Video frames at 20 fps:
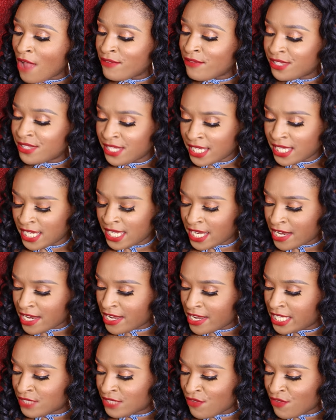Everything here
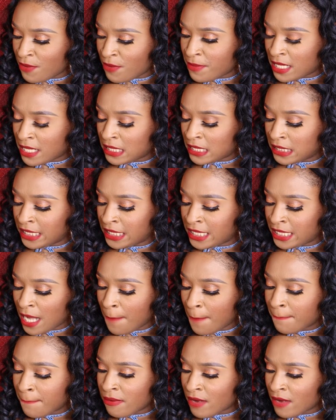is from clean
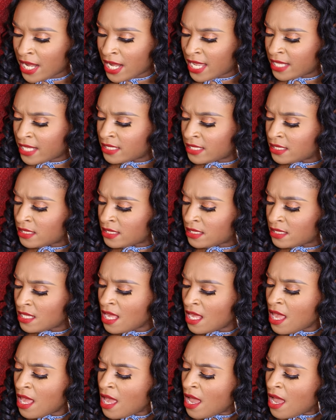brands.
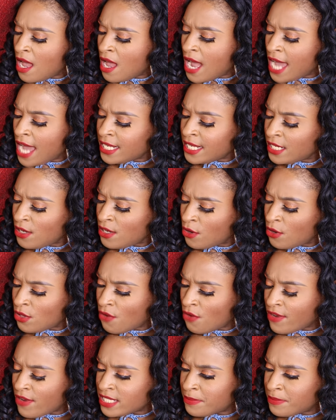I didn't know
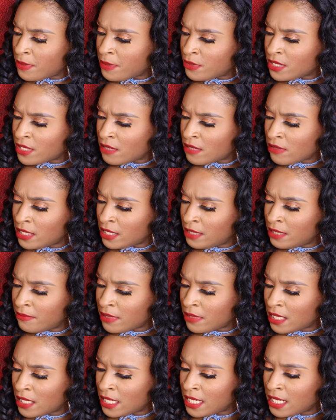Glow Recipe was a clean
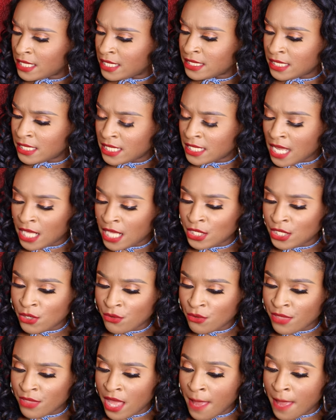brand. I did not
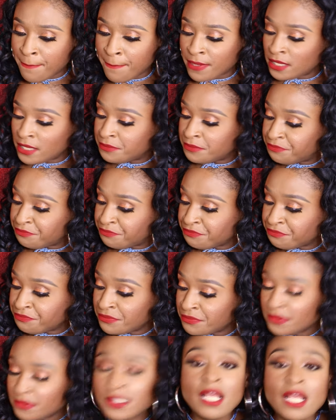know that, but
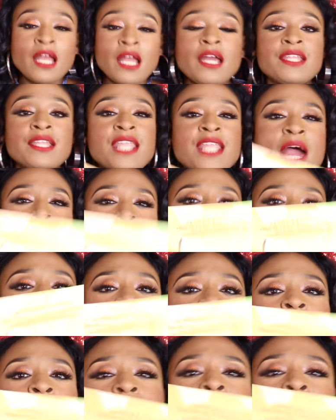now I
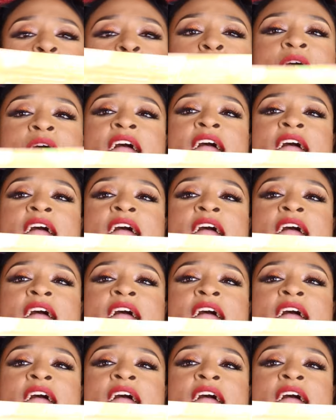know.